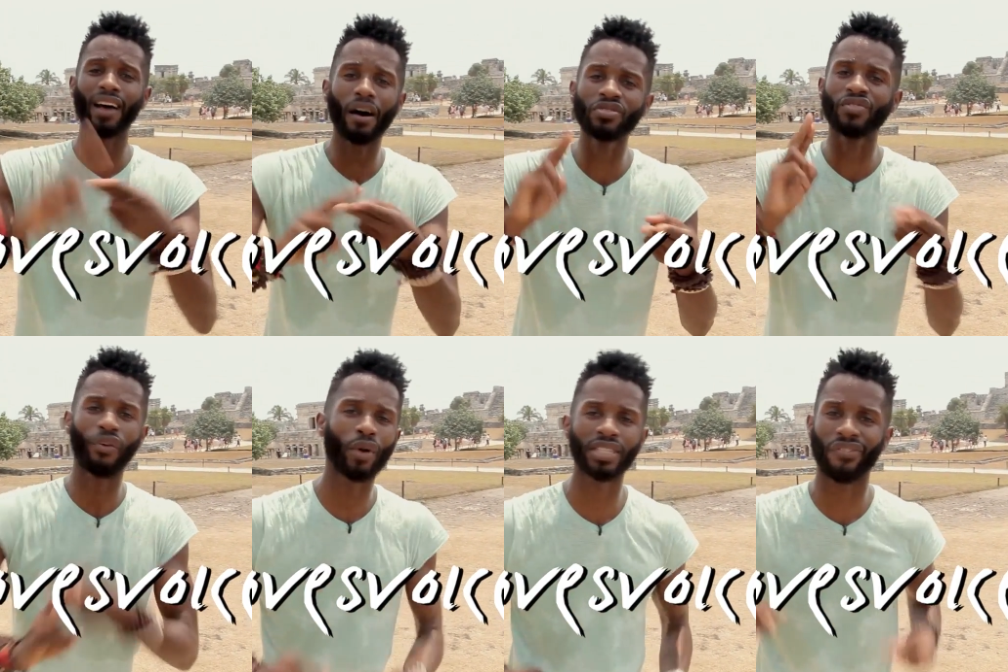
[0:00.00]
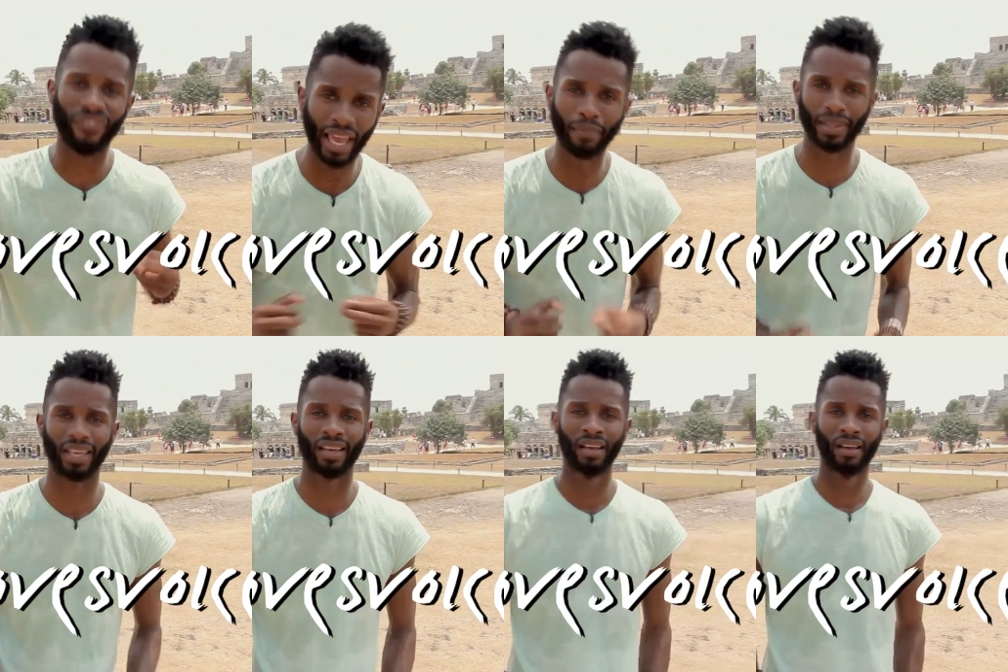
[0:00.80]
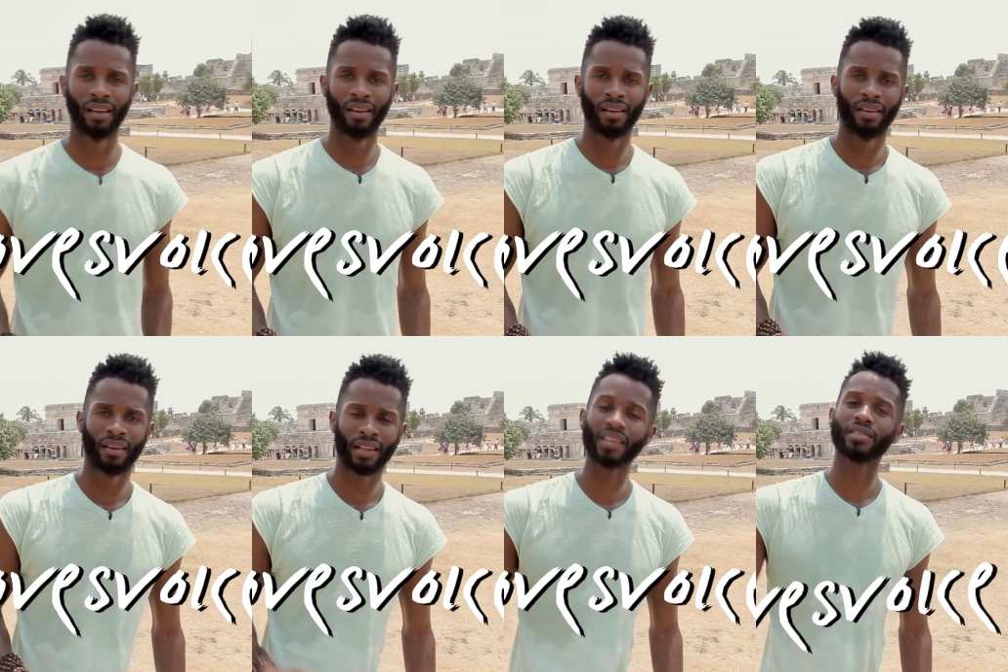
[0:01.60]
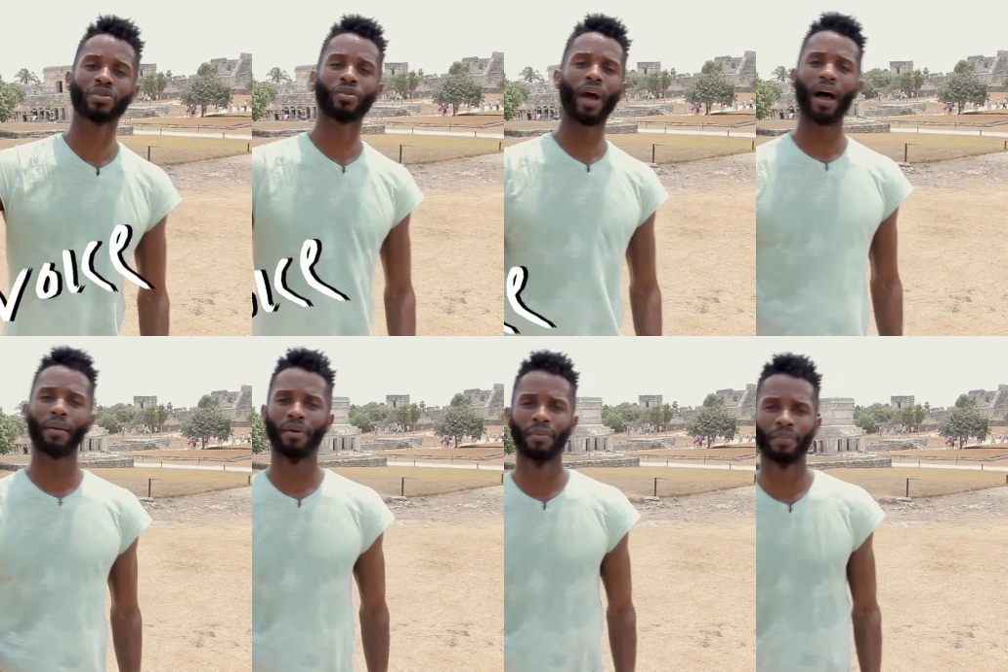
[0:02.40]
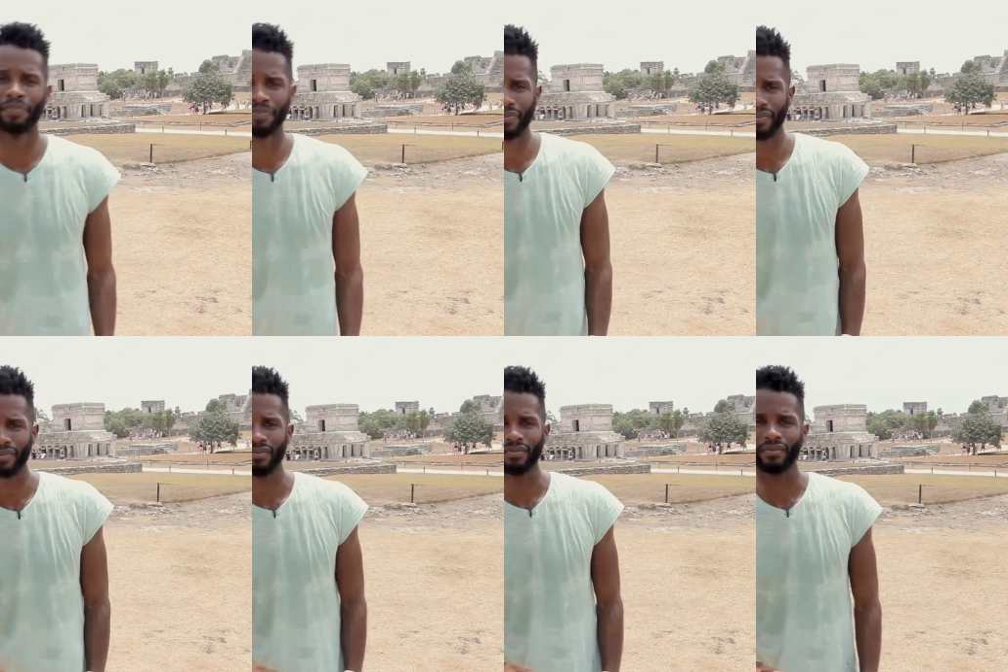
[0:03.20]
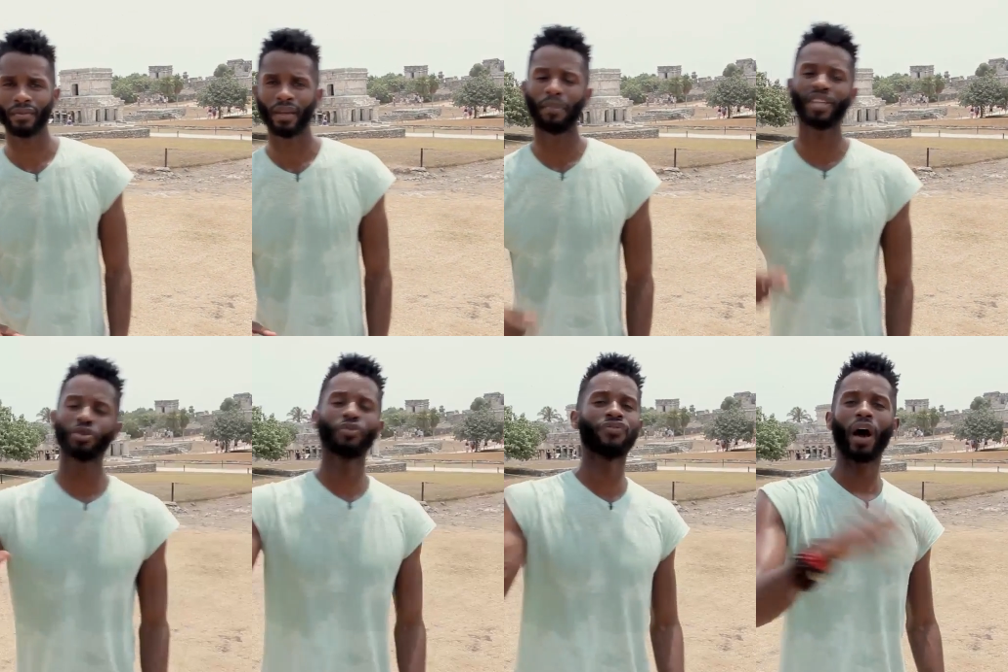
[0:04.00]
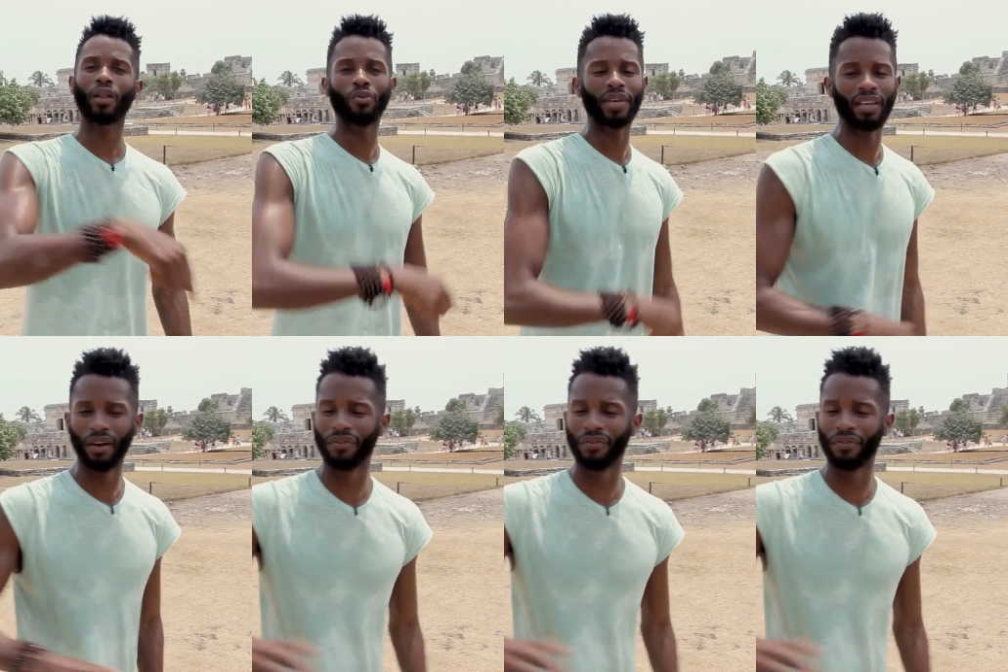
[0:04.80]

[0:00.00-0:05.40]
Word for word: Love's Voice family, click subscribe. Make sure you follow me on